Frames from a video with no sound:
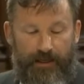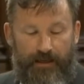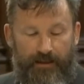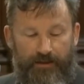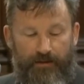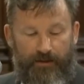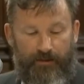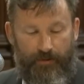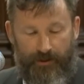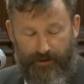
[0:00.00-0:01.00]
the antisolar
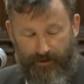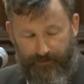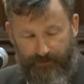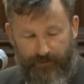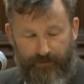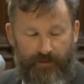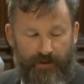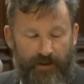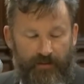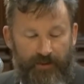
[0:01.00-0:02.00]
point.
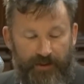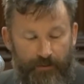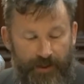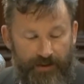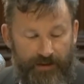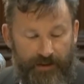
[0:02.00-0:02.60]
But in recent